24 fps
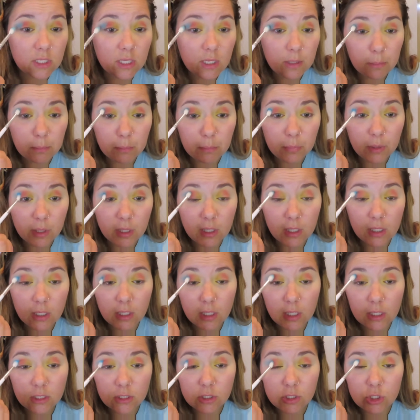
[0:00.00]
keep
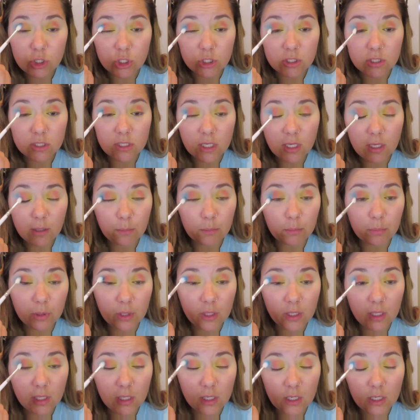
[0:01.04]
blending, just keep
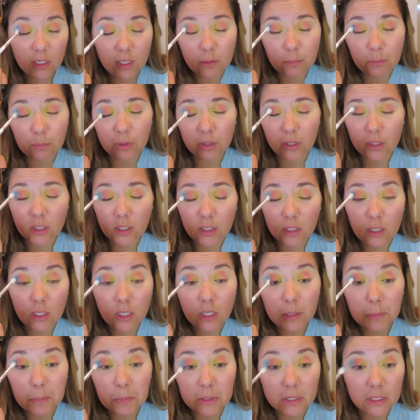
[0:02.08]
blending,
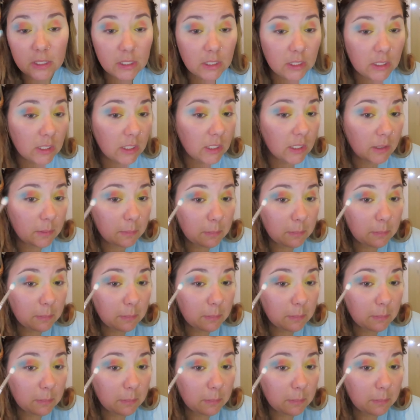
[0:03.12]
blending, blending,